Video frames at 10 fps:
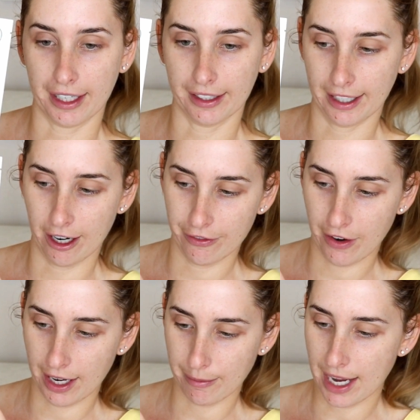and
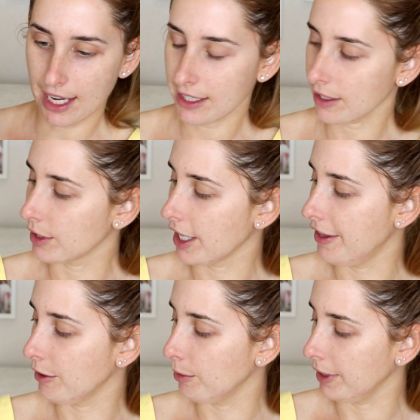Clarifying Mask, which I
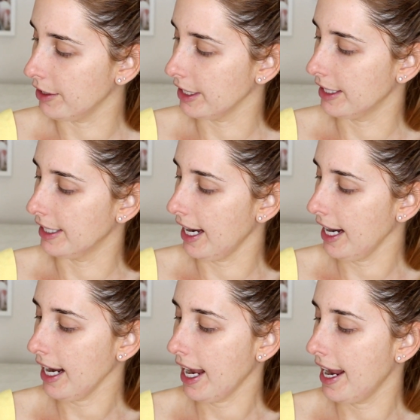think we'll be using
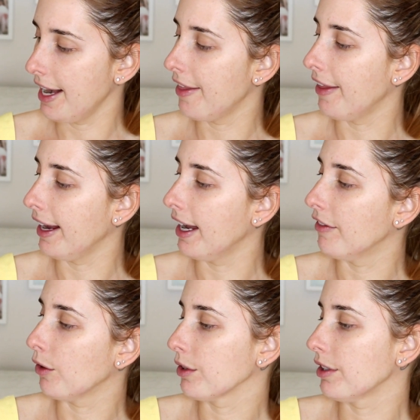today. And they
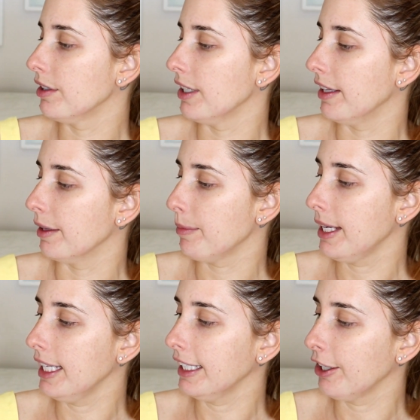have also sent the
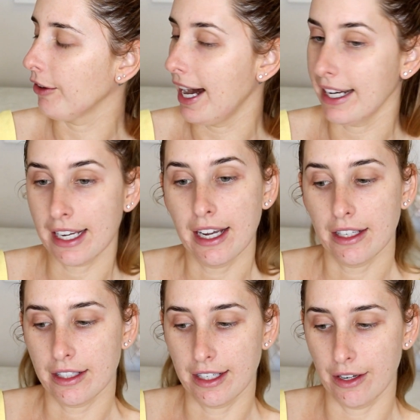Peeling Great
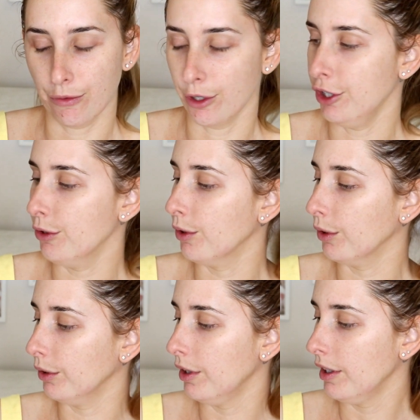Skin
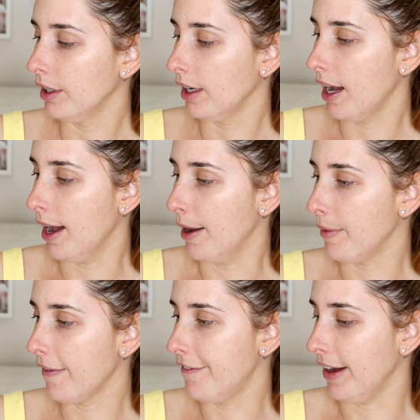Renewal
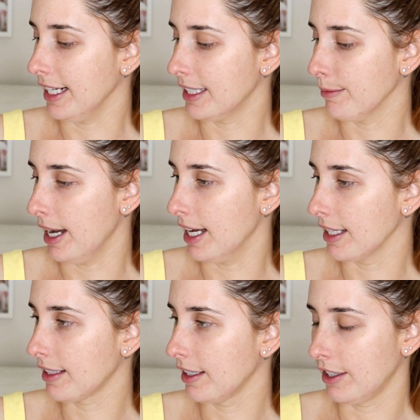face
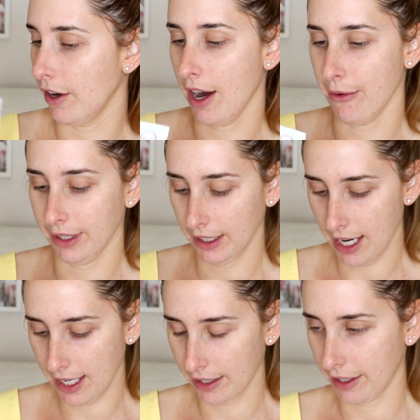mask. So I really
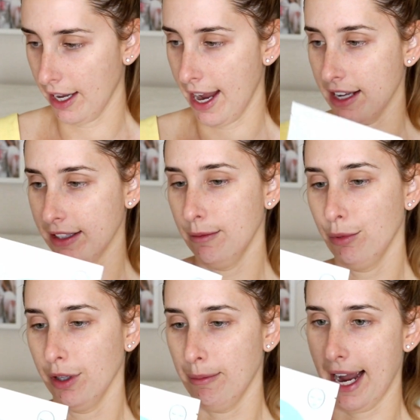like how
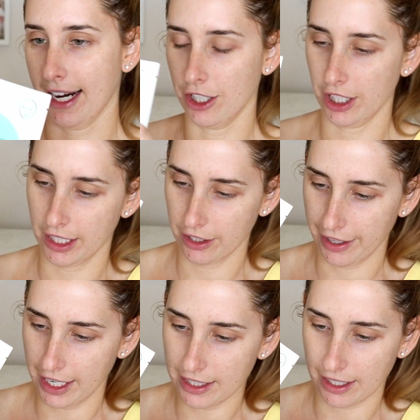simple the packaging is on
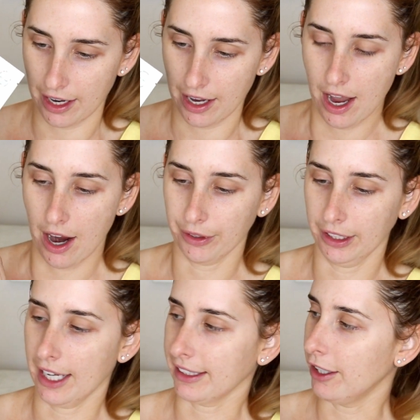these. I really
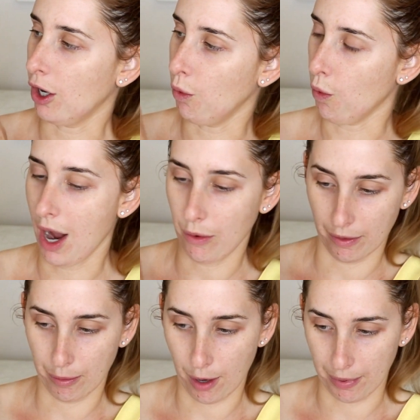like that whole white with a
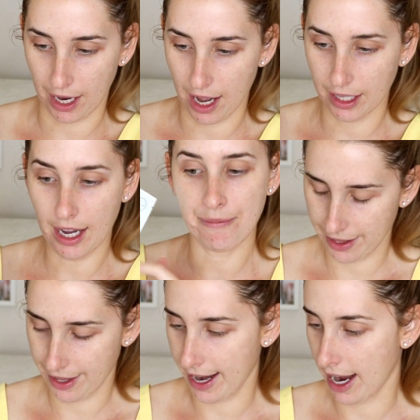pop of colour.
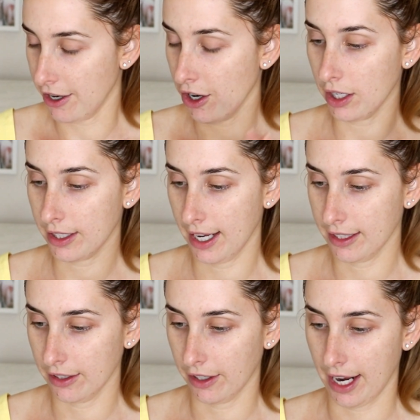They are not
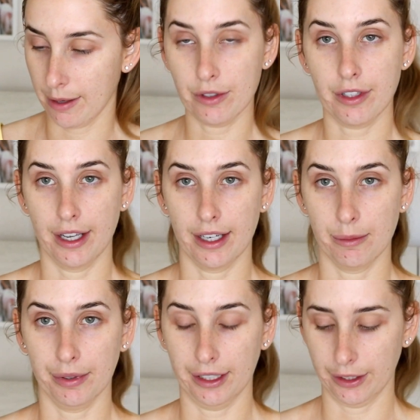tested on animals, so they're
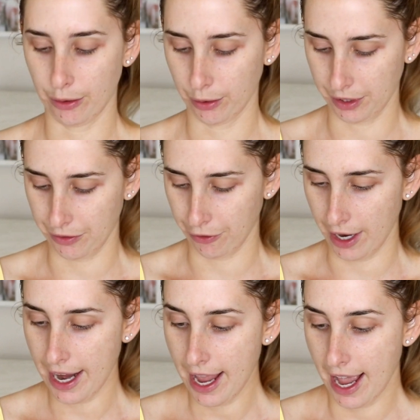completely cruelty
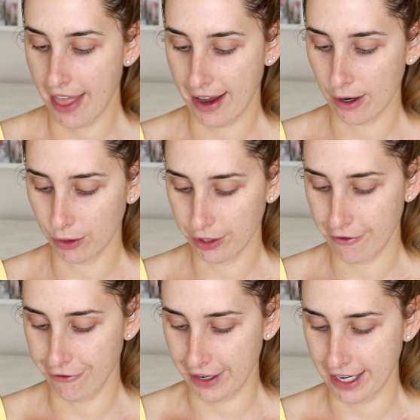free, and they're also
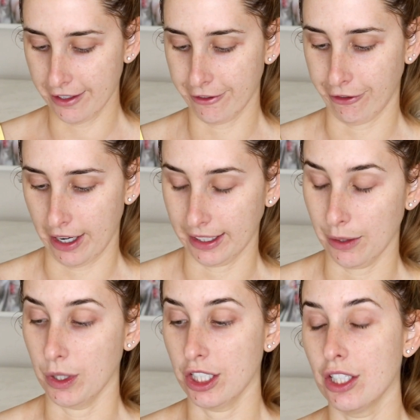vegan friendly,
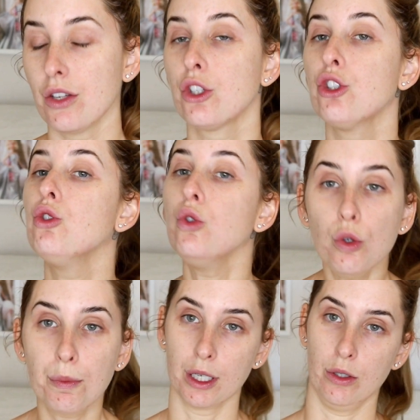which is
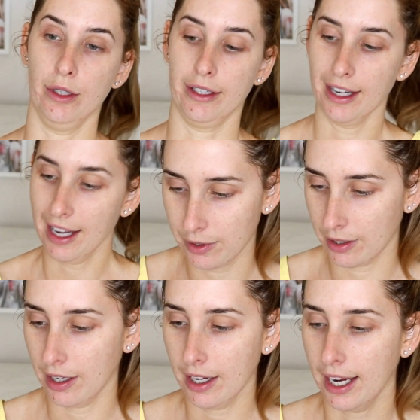super good.
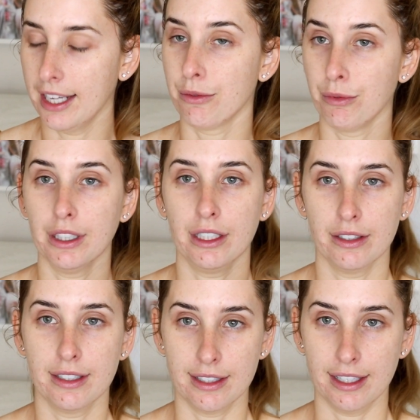It's really
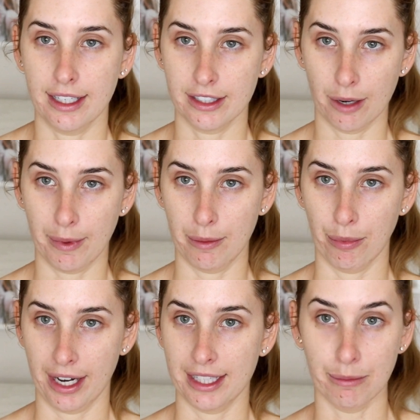good to see so many
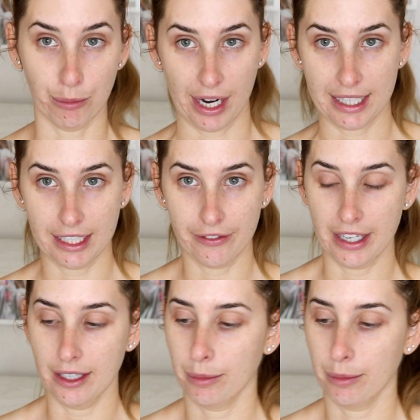brands embracing vegan